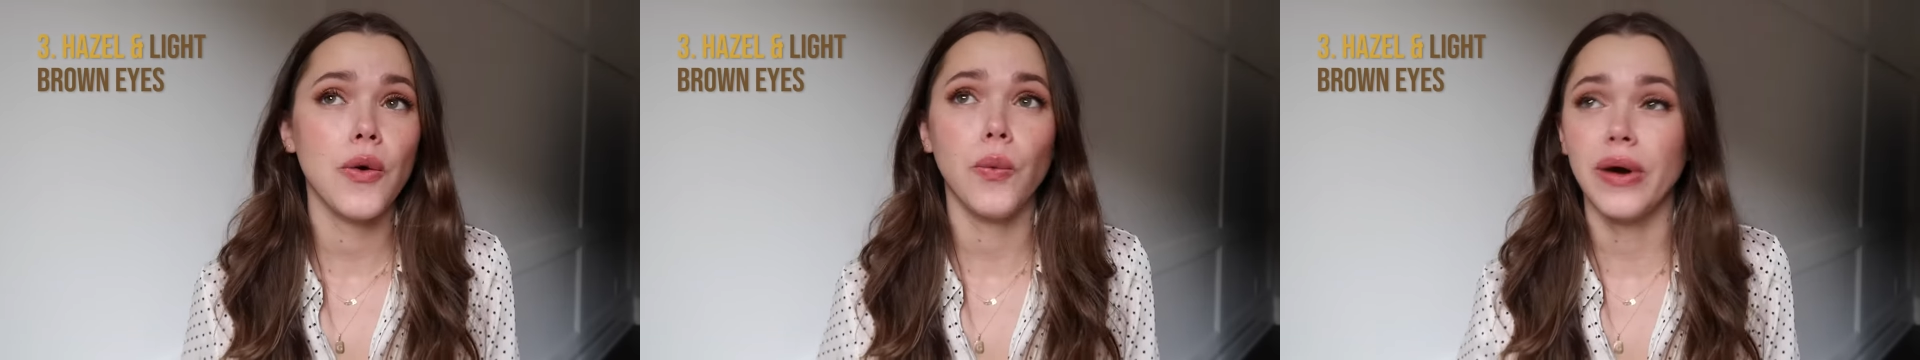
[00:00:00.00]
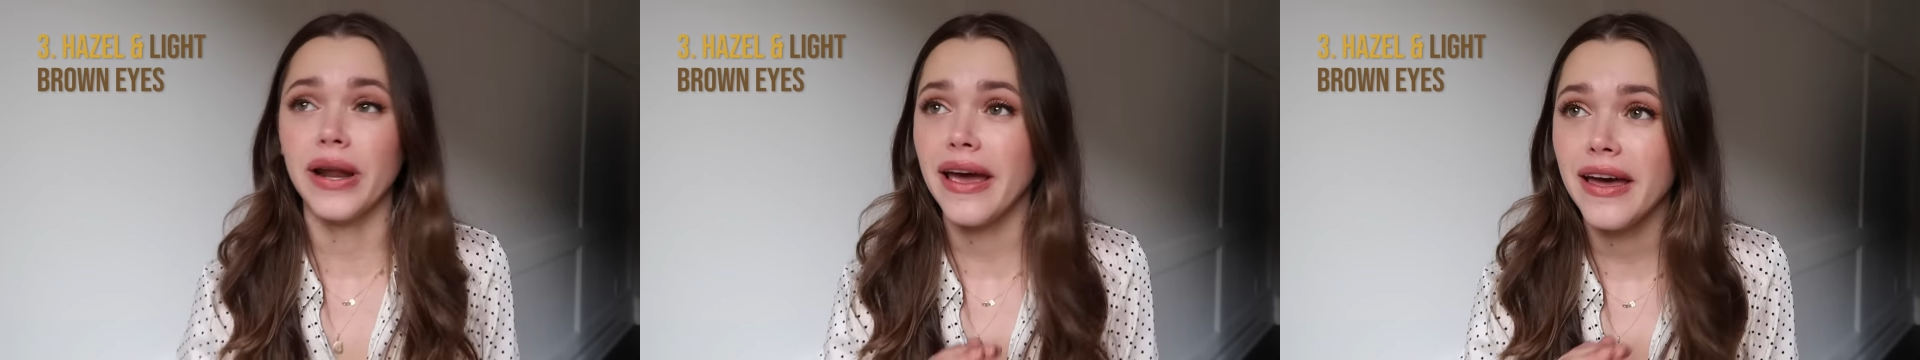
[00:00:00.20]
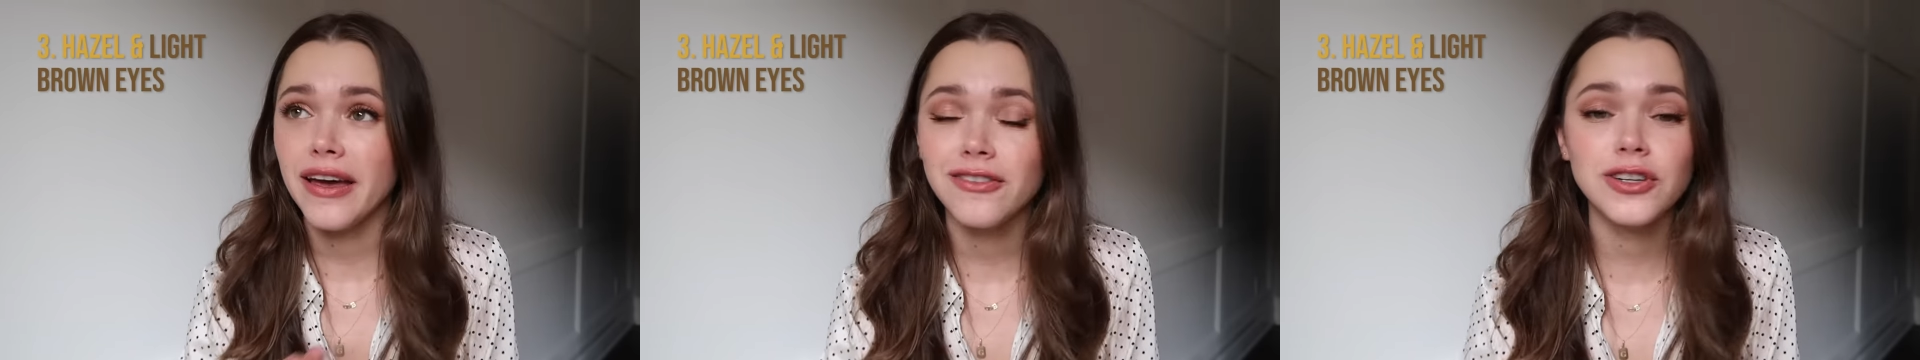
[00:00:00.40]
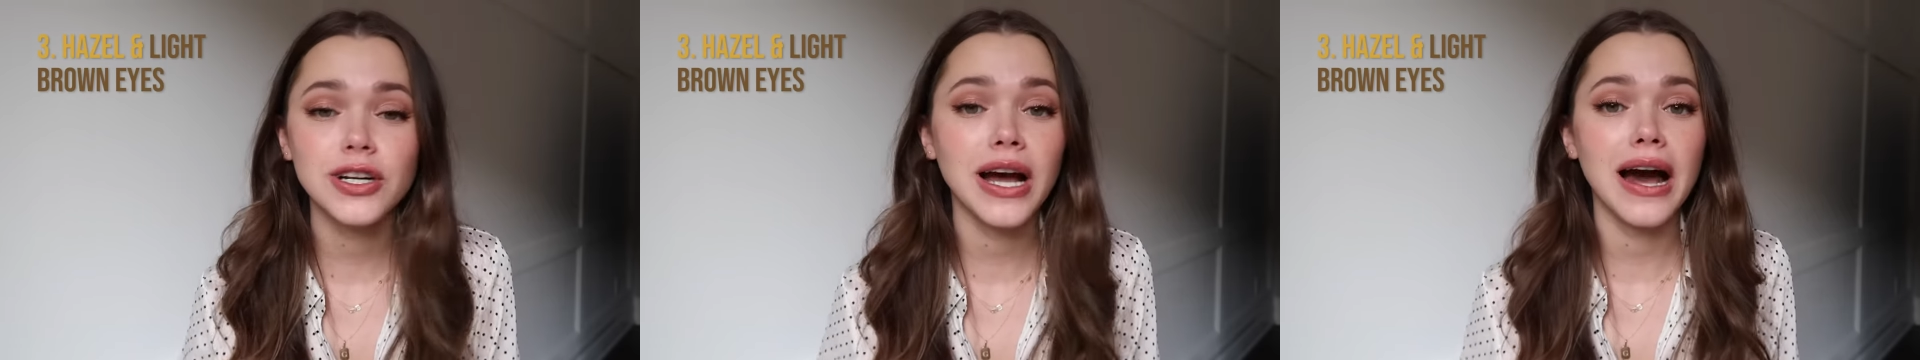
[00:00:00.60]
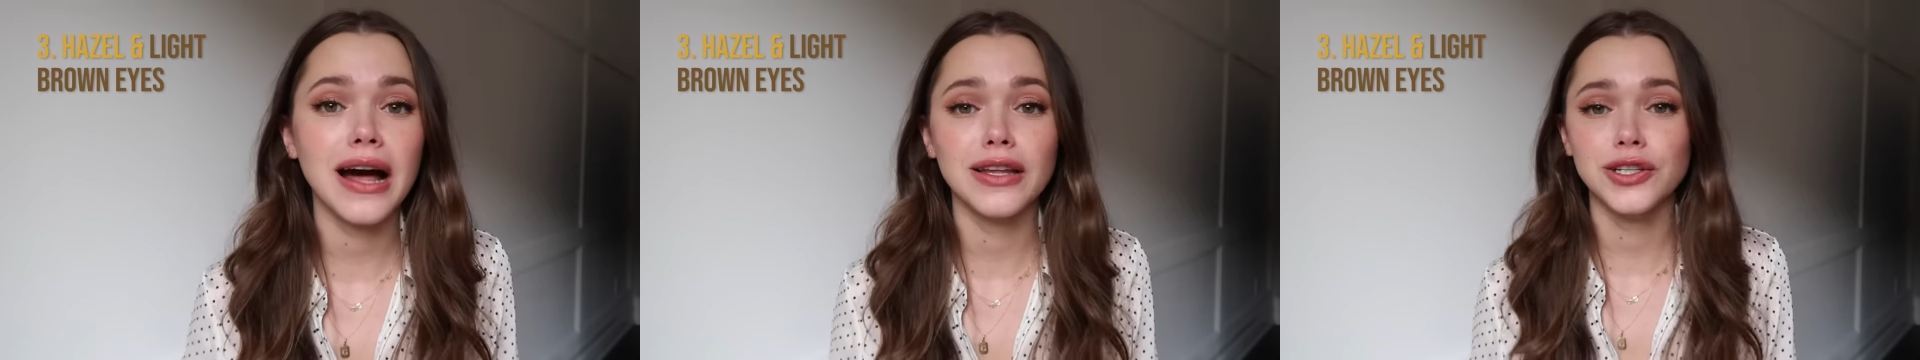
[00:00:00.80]

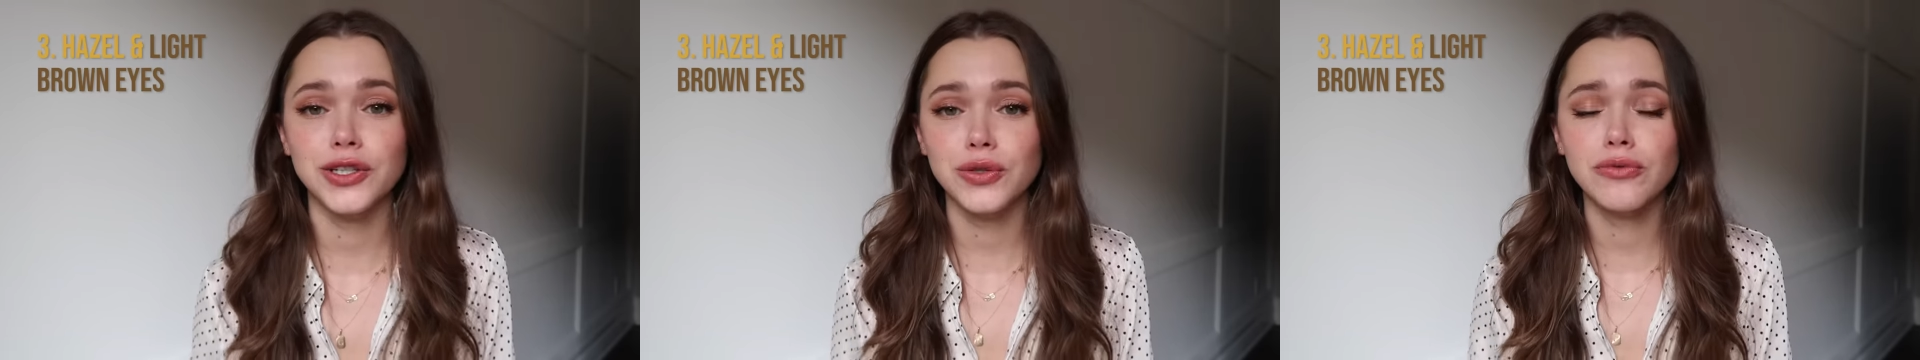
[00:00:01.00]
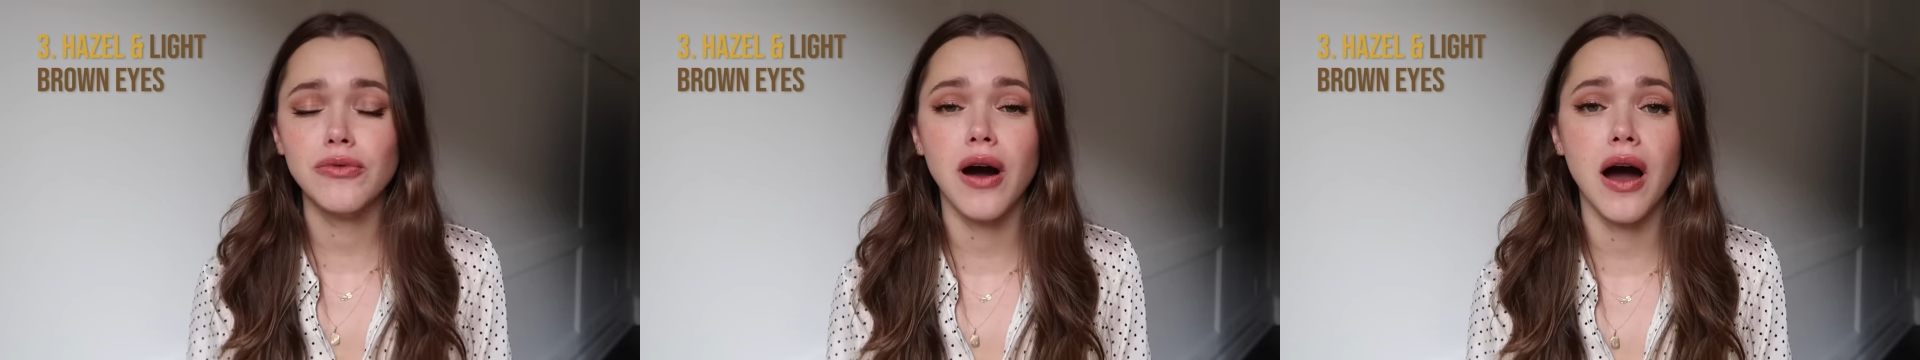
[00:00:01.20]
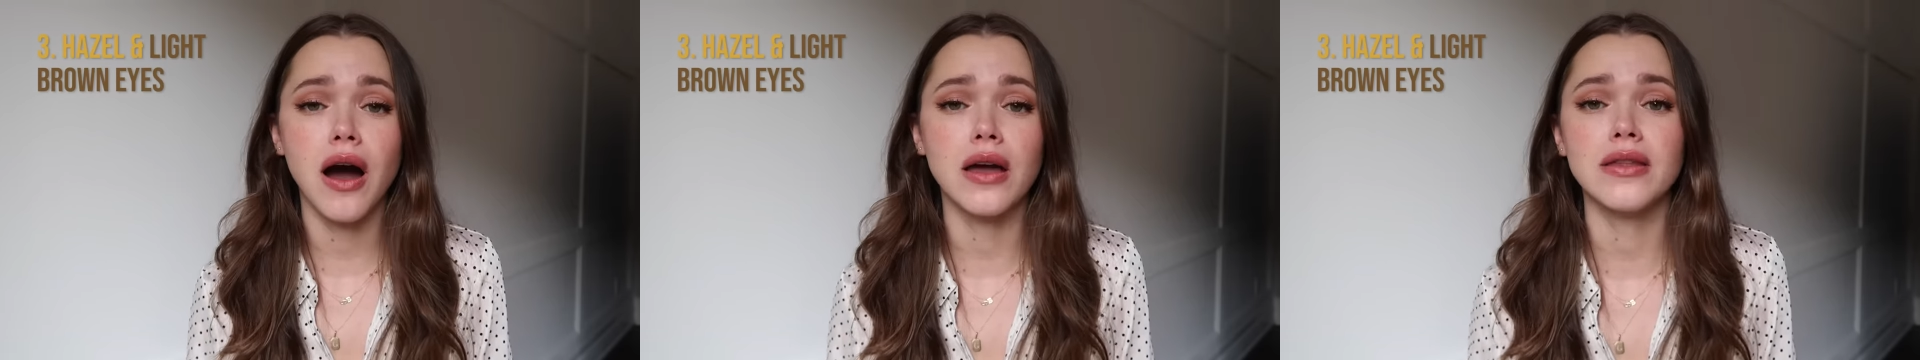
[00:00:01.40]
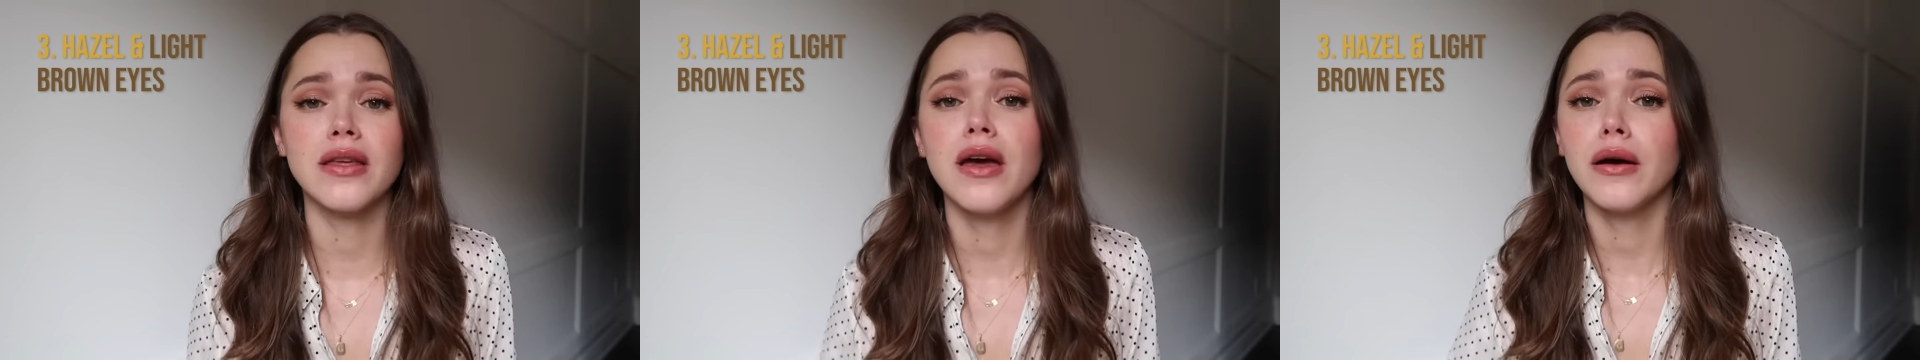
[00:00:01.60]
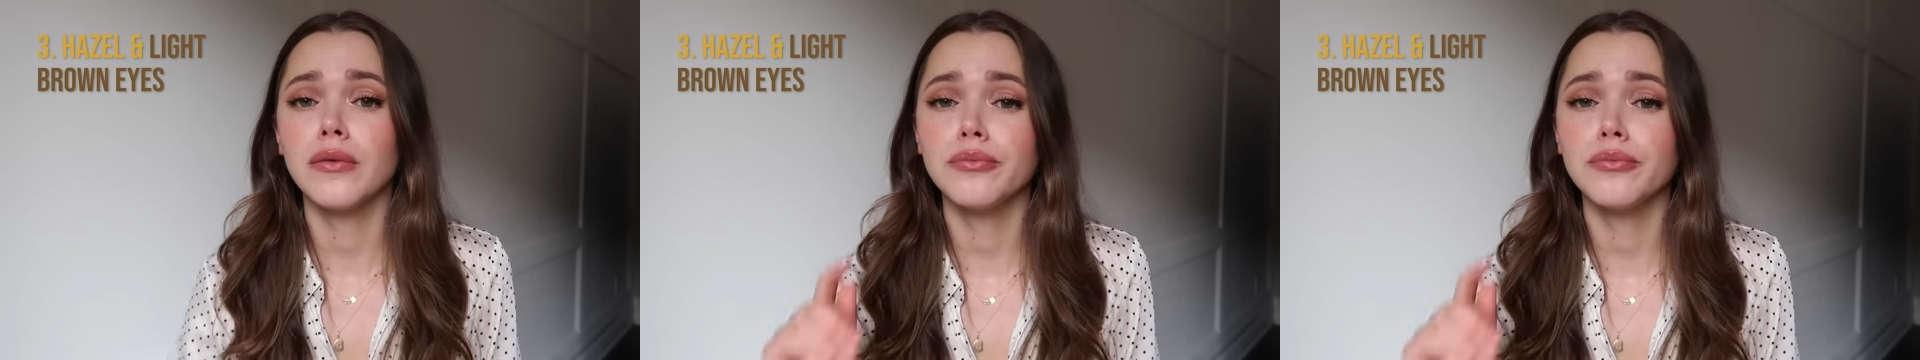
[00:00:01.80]
whatever color you want.